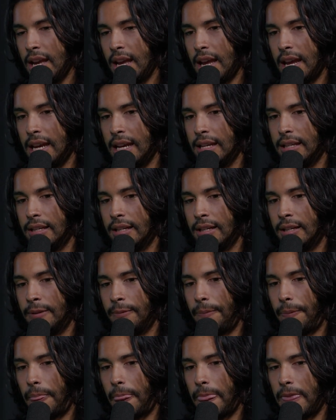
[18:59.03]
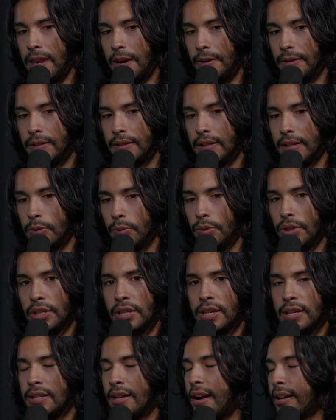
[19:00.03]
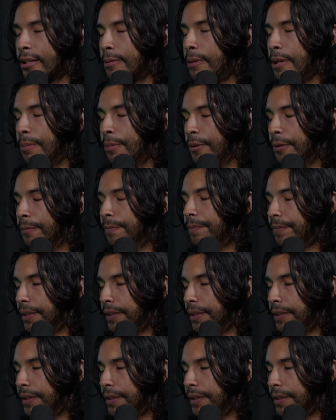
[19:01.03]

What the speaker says: and it's really good to talk to people.